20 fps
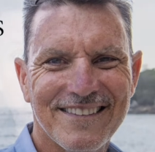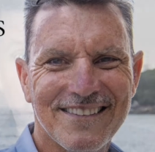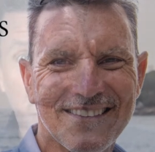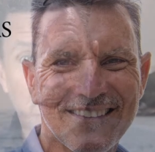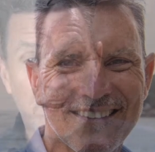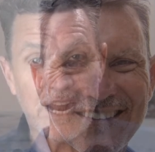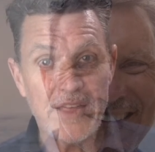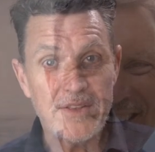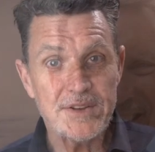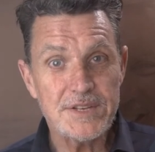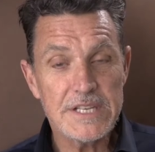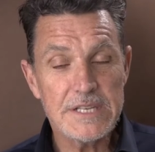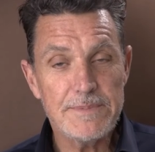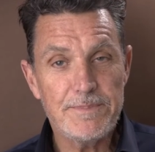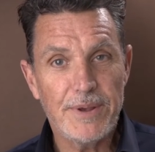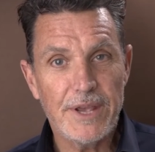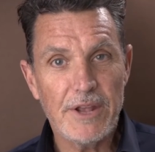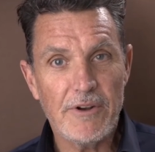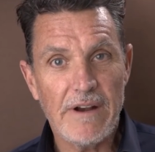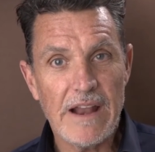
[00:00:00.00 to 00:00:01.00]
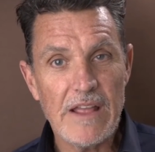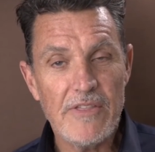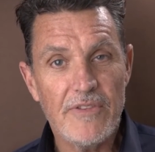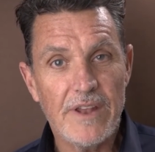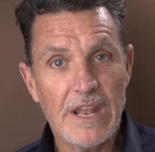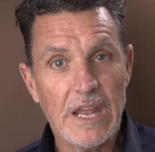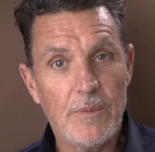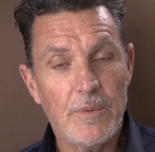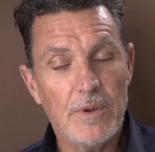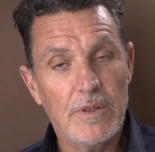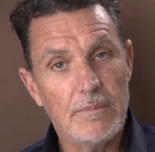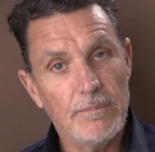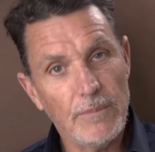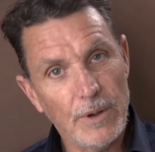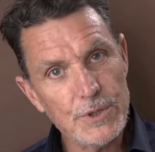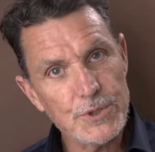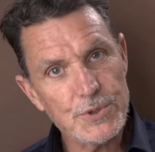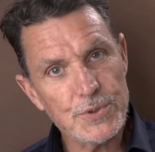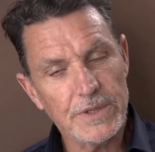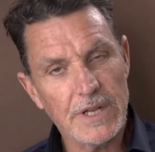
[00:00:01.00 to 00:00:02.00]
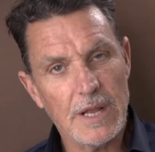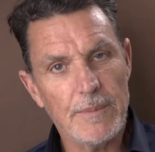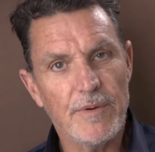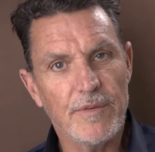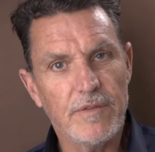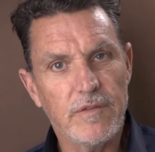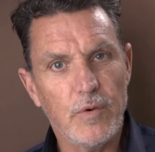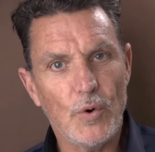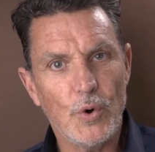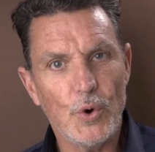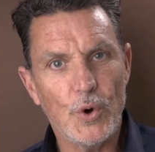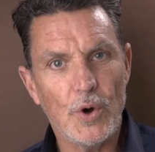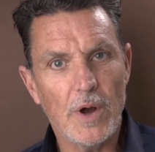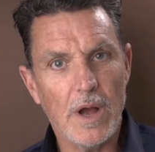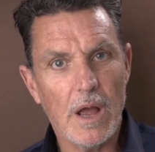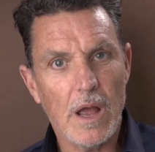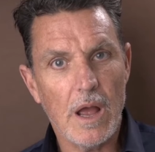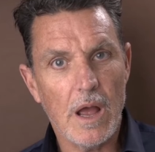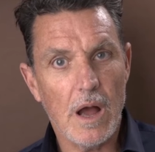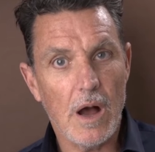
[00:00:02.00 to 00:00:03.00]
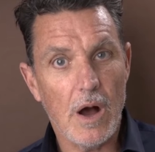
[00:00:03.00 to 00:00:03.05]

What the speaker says: G'day, this is Peter Anthony with module number 4